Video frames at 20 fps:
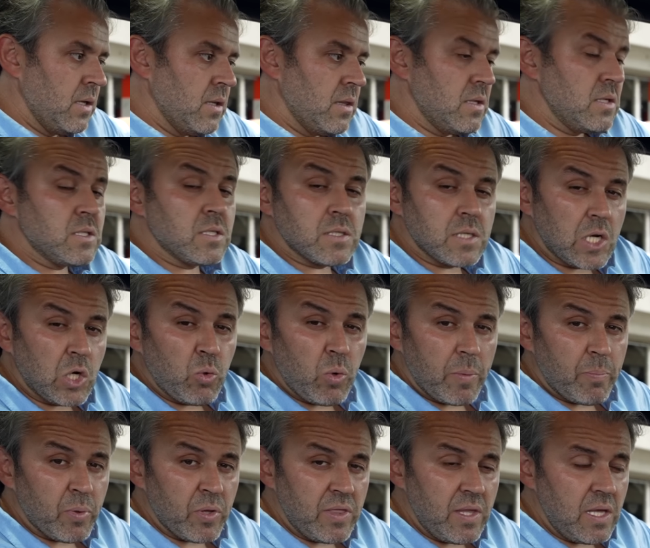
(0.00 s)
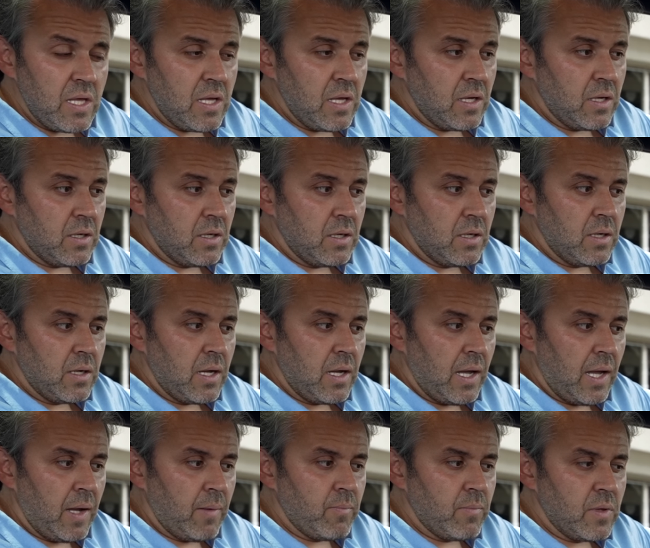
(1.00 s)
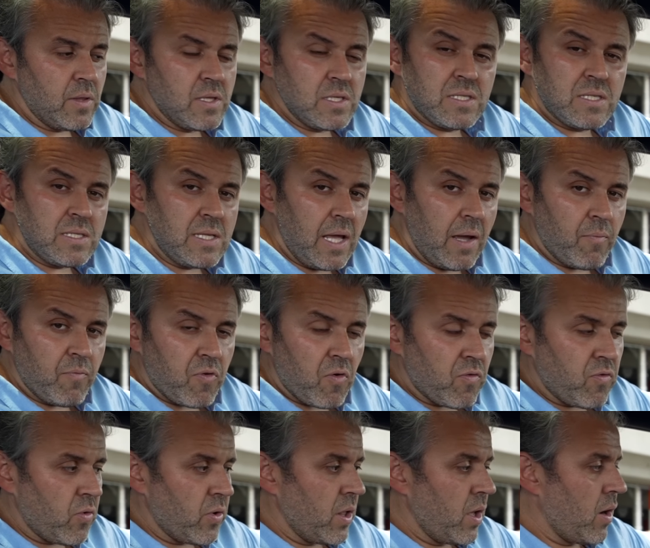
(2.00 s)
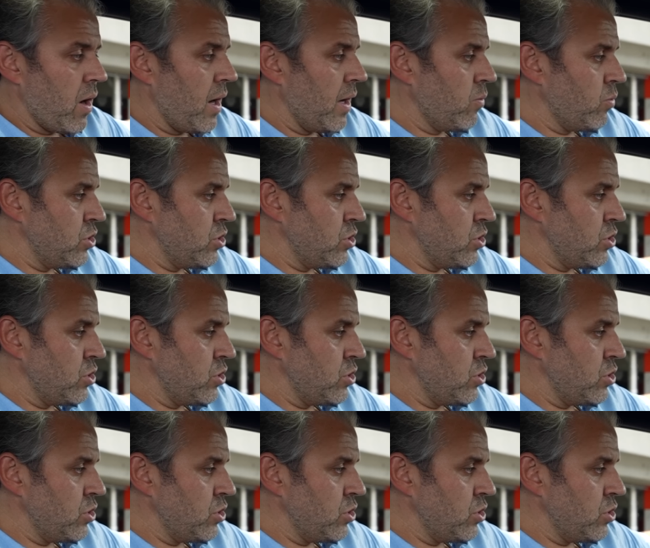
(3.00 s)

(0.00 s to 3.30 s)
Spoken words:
This is equipped with the M440i,